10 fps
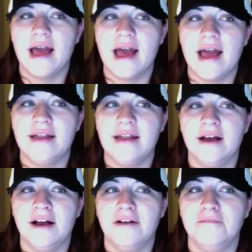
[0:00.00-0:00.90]
And
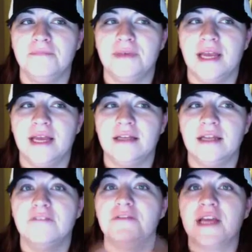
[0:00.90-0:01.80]

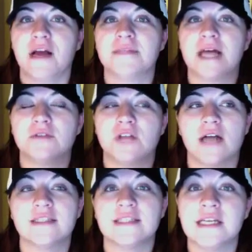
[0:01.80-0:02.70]
if he comes out and
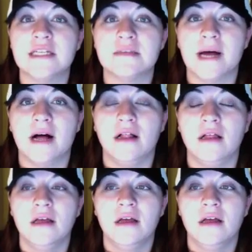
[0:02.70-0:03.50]
talks in Isabel,